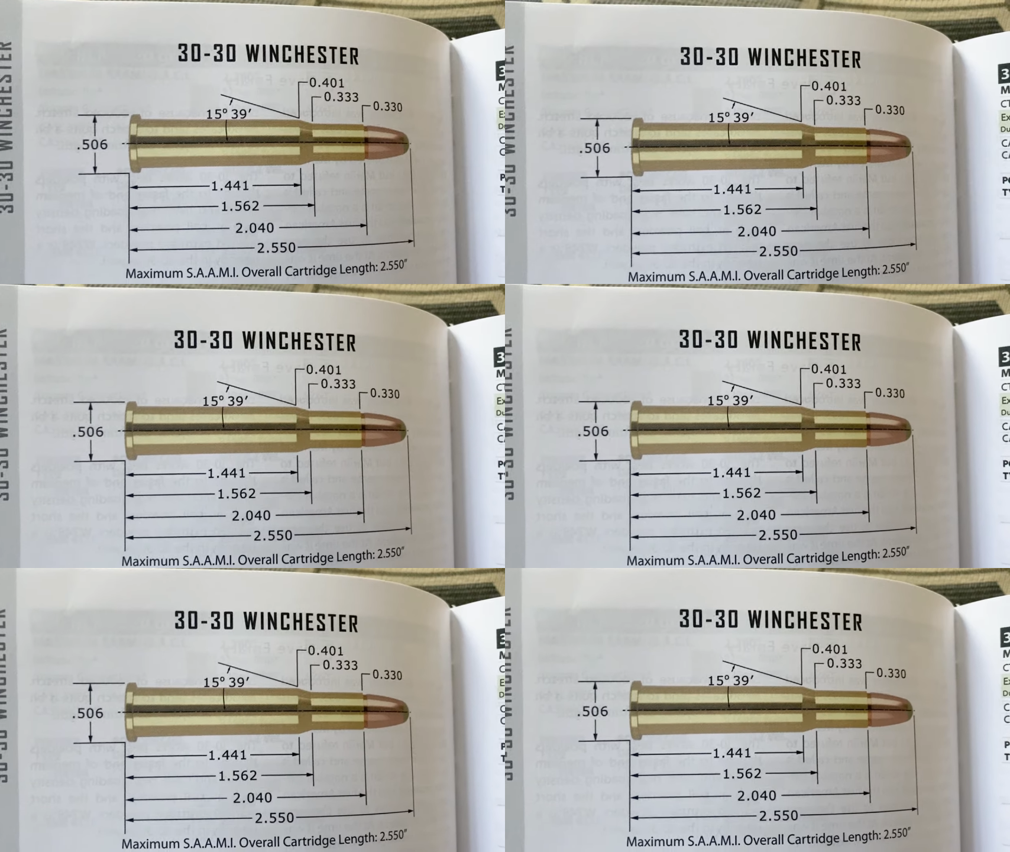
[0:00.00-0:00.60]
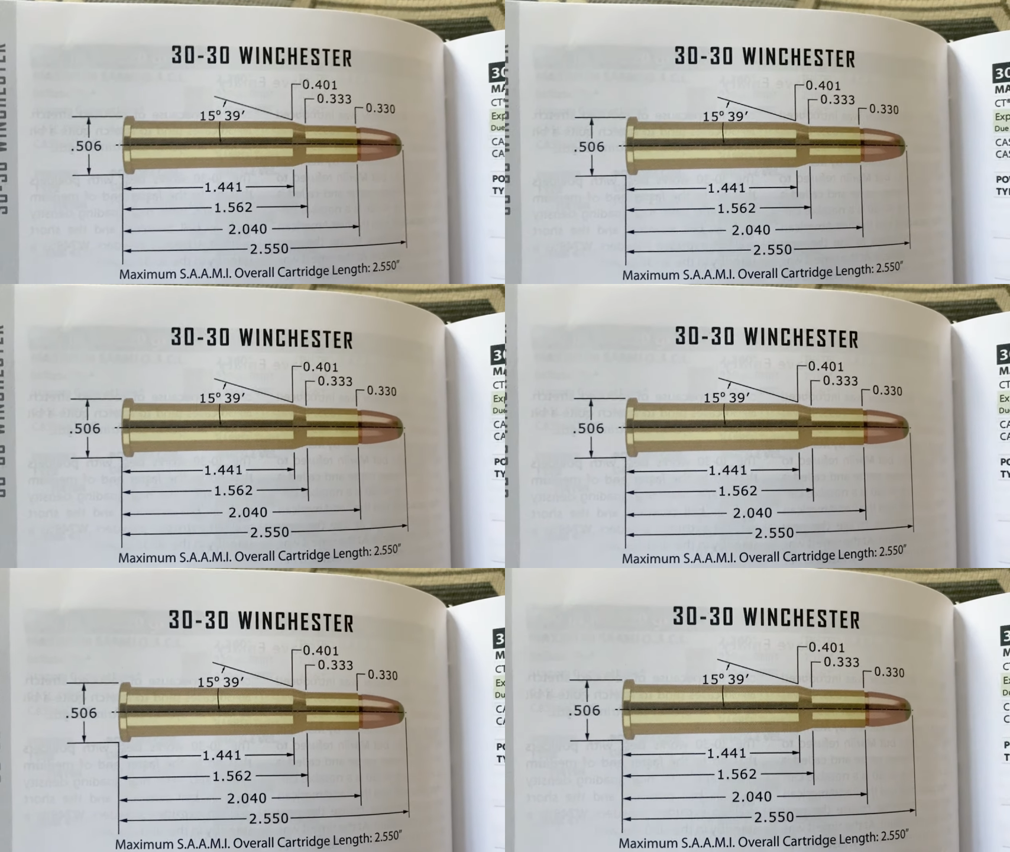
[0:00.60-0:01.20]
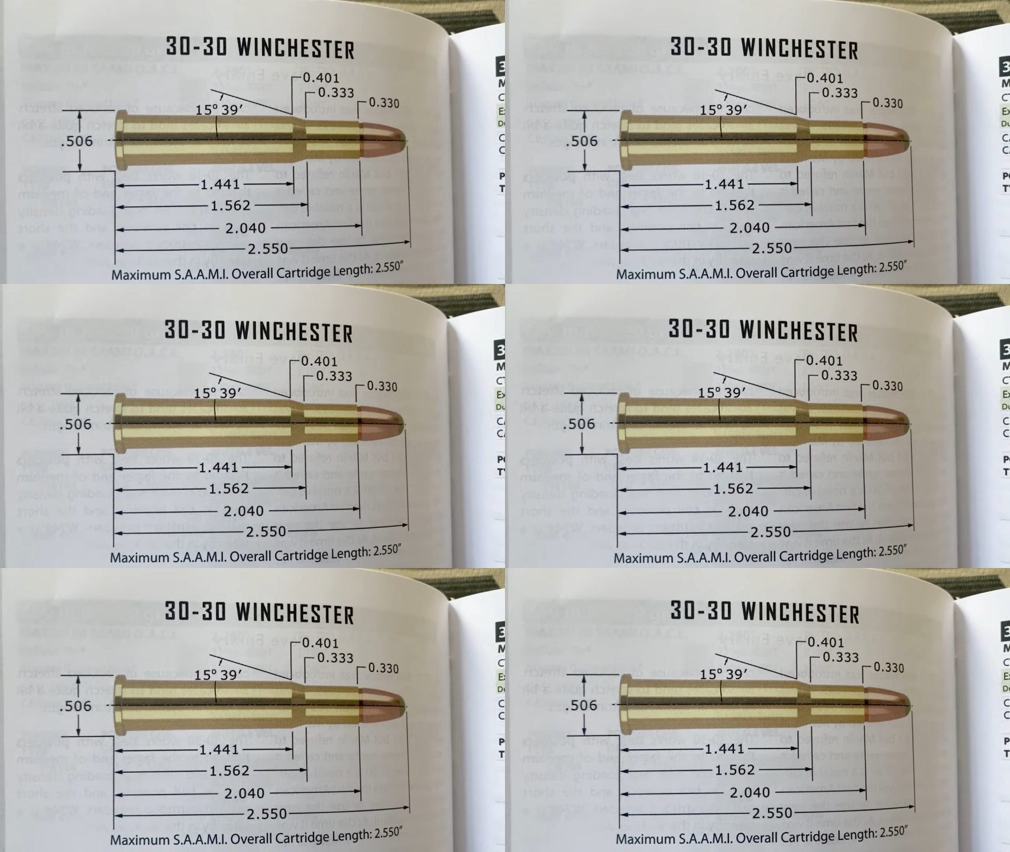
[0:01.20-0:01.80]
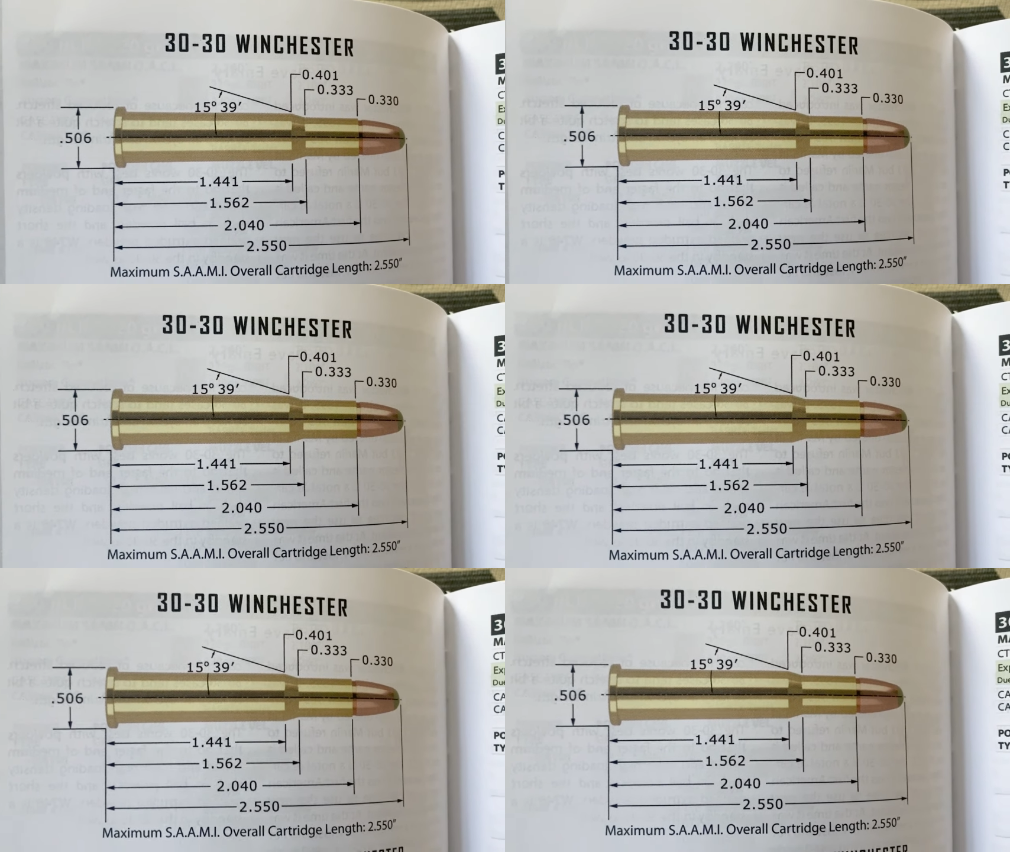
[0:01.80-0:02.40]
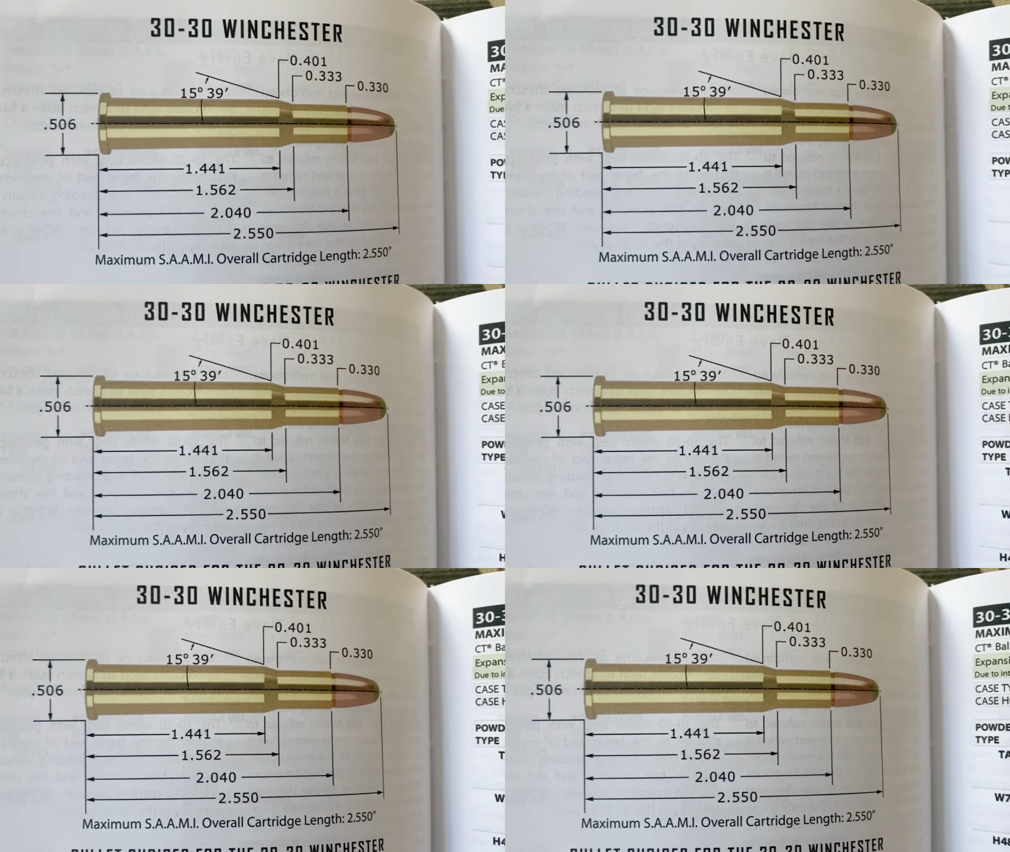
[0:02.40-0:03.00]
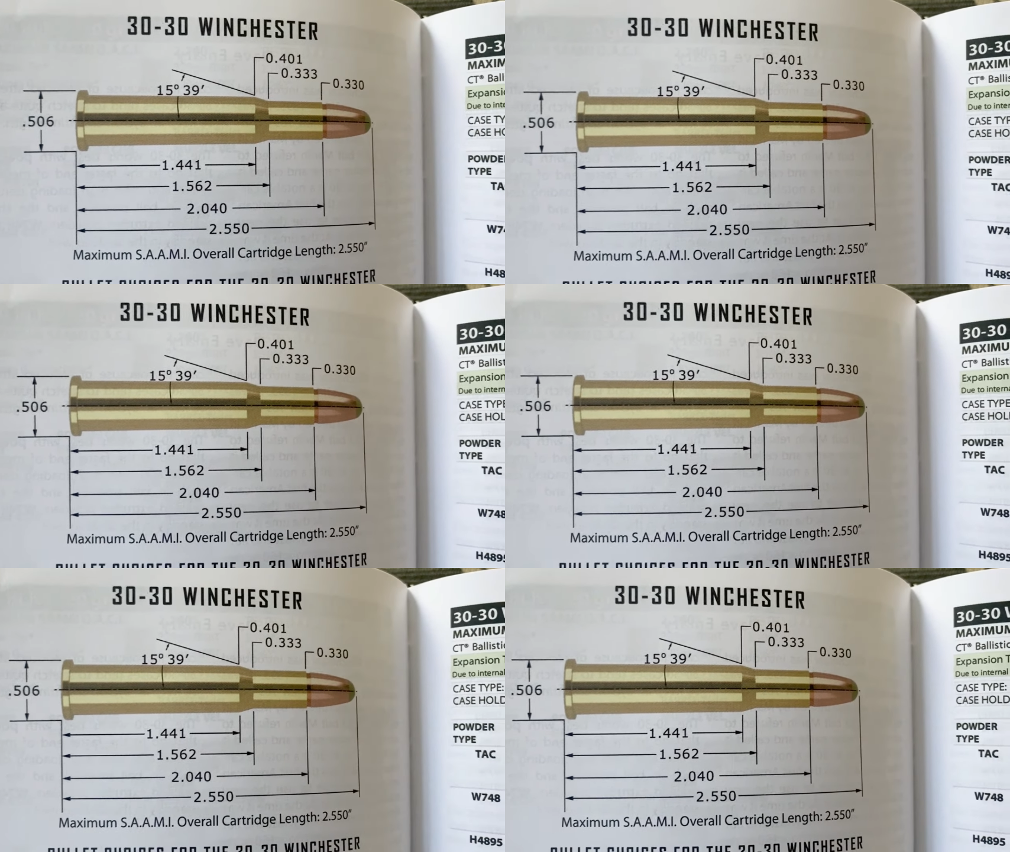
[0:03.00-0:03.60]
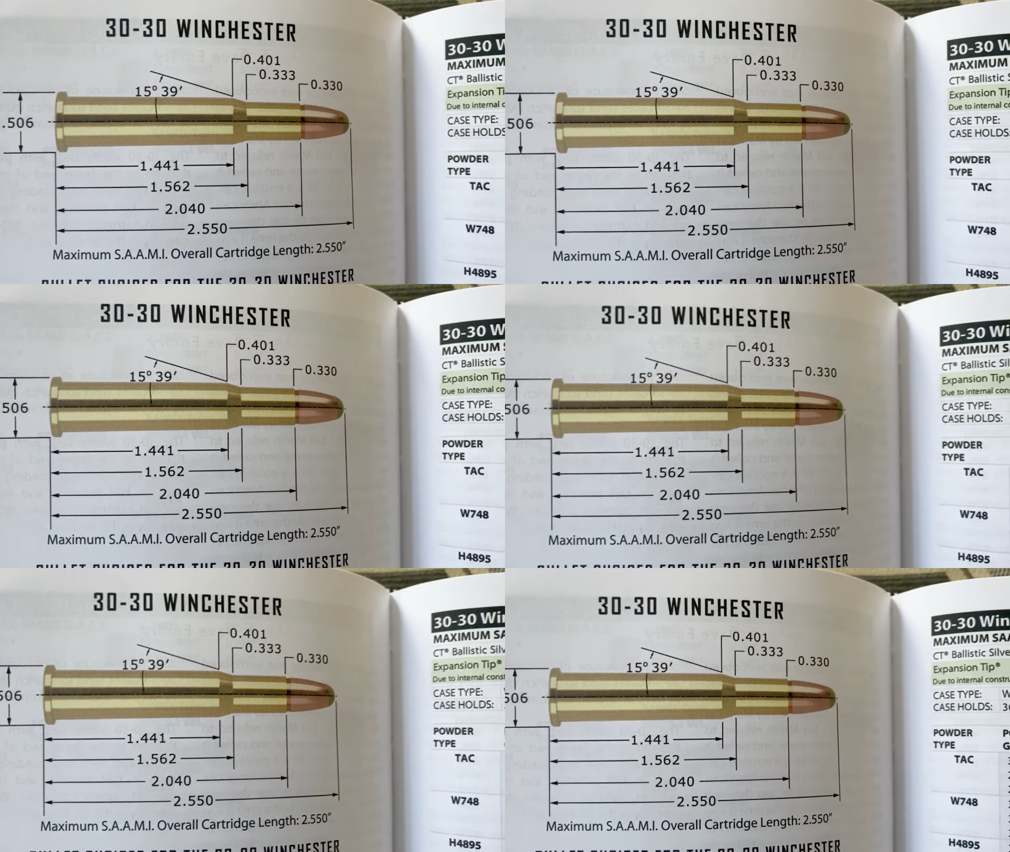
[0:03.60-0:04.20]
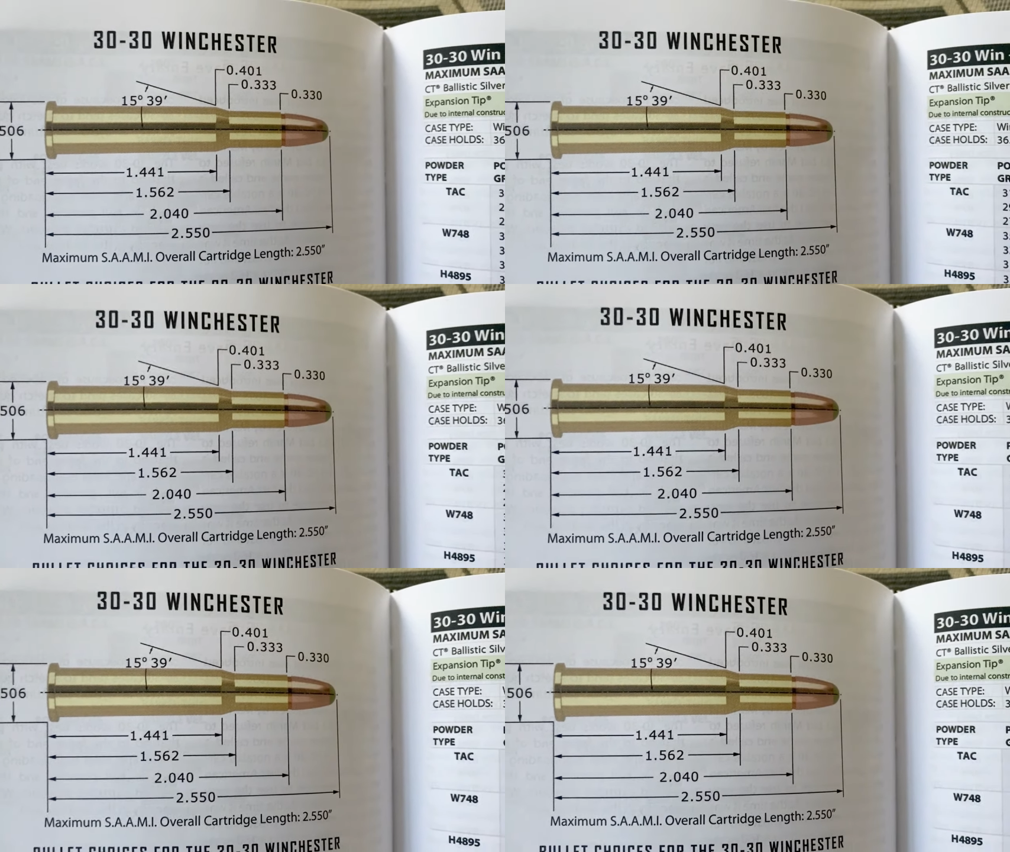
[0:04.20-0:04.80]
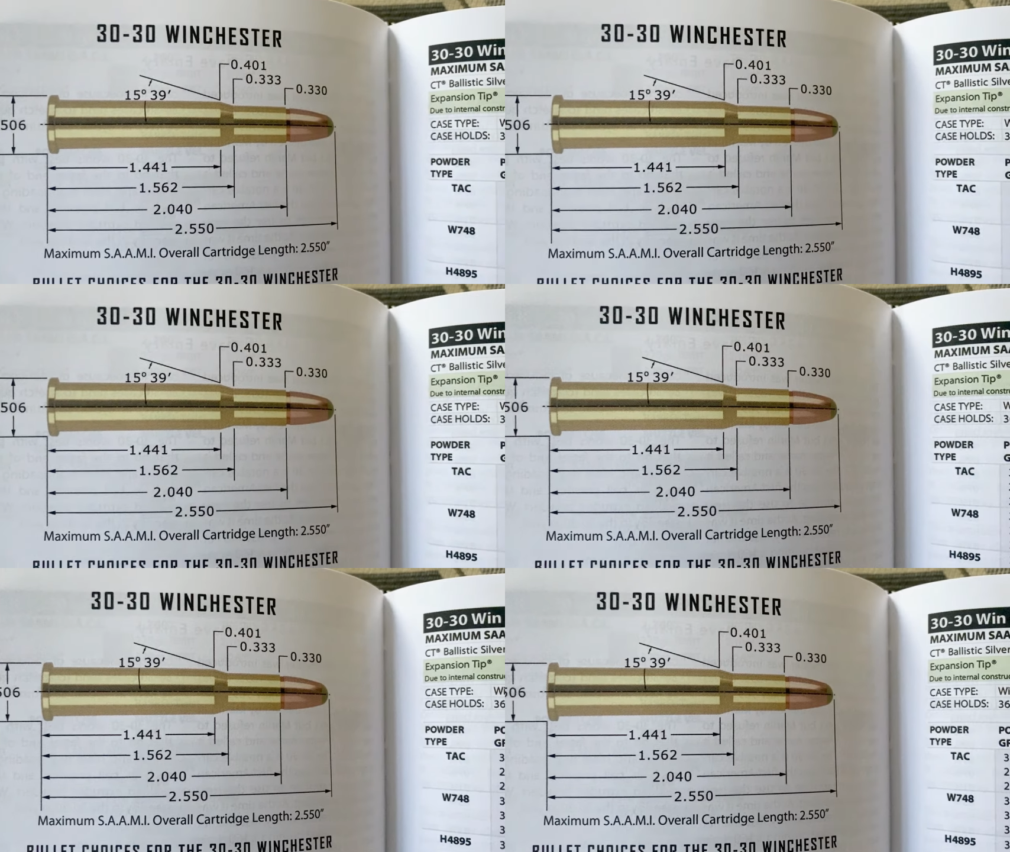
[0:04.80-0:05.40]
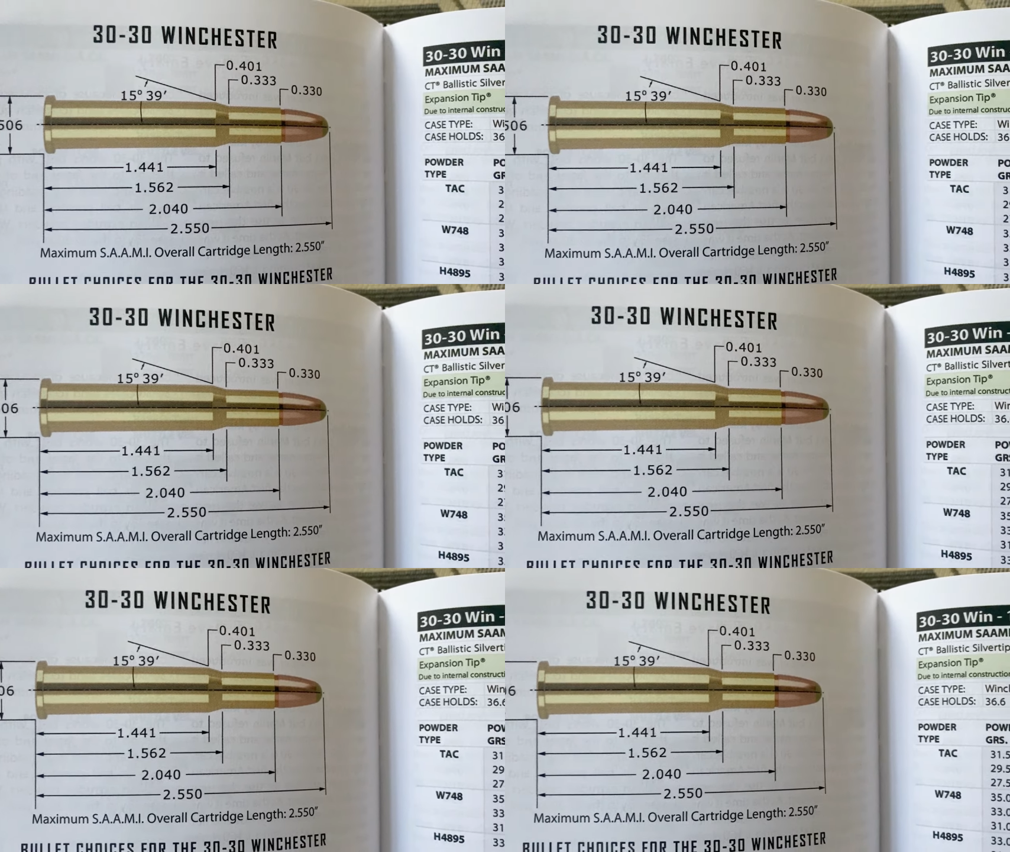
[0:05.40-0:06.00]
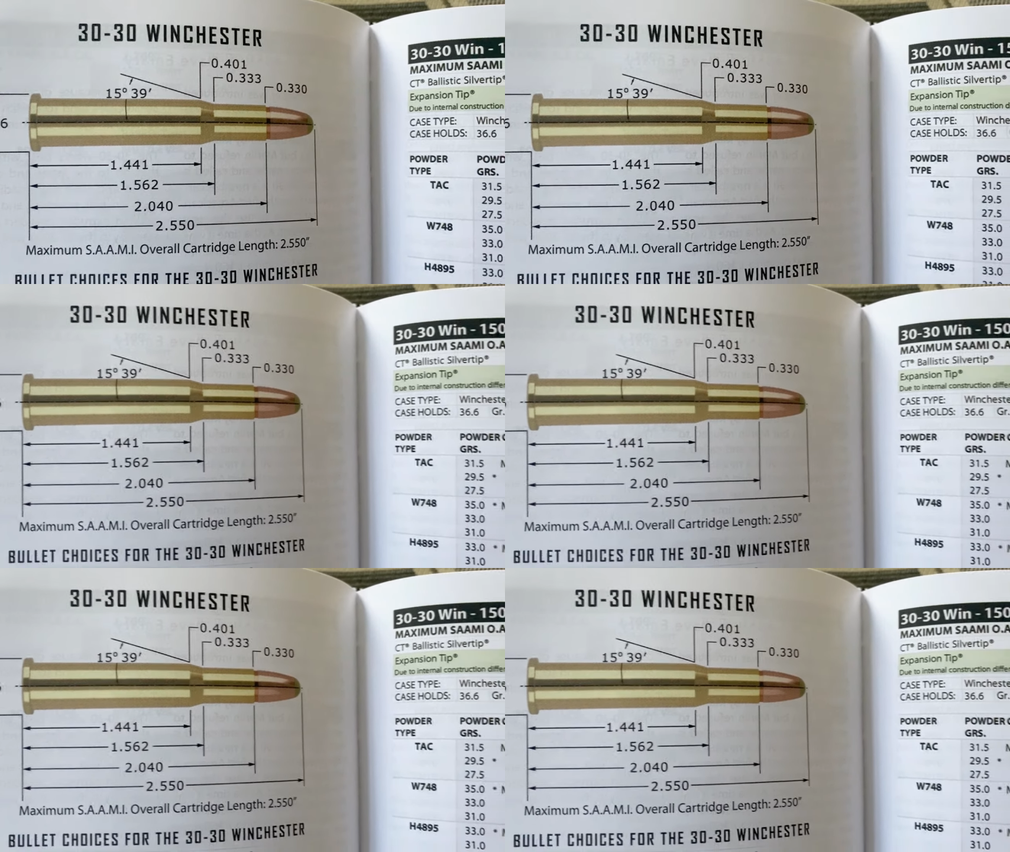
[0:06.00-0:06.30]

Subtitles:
Nobody's mouth can be seen.